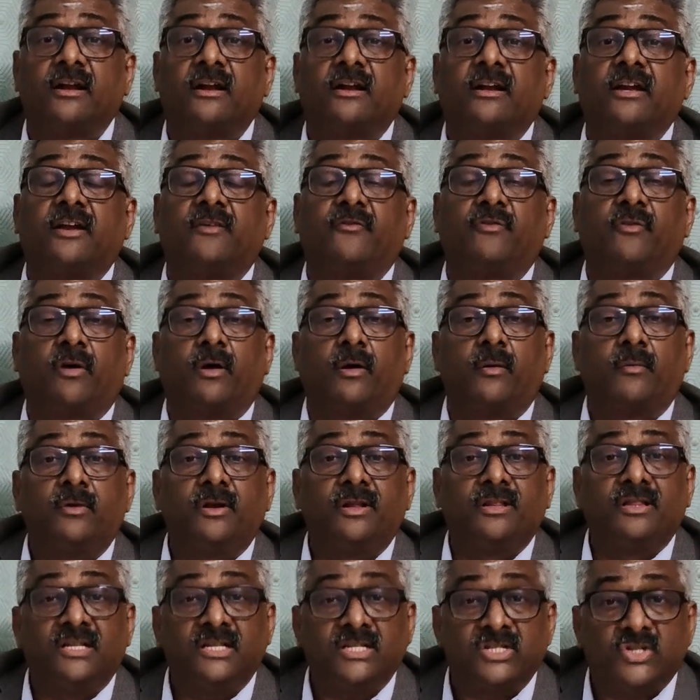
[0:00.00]
and it
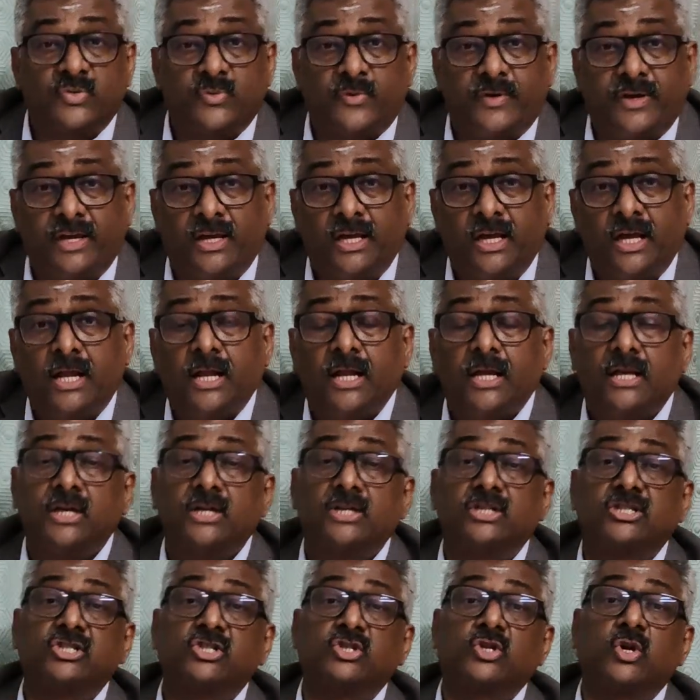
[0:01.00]
formed this week
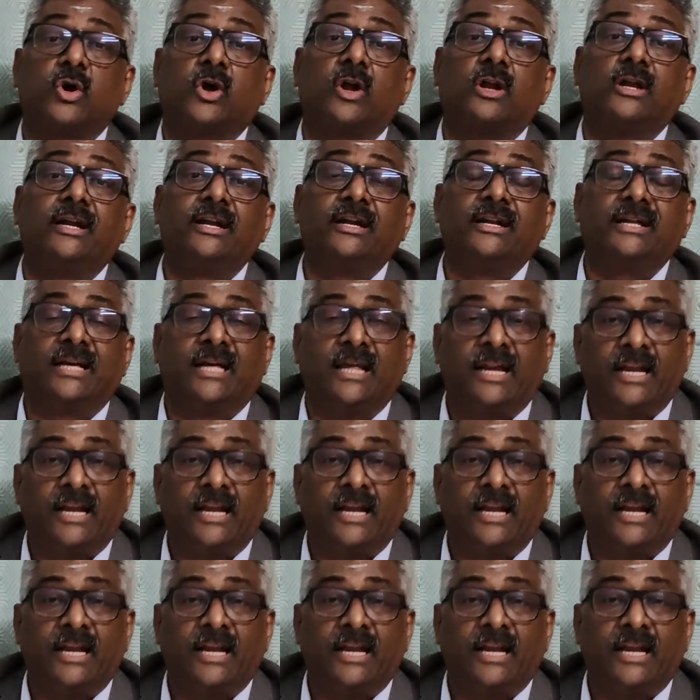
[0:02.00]
a solid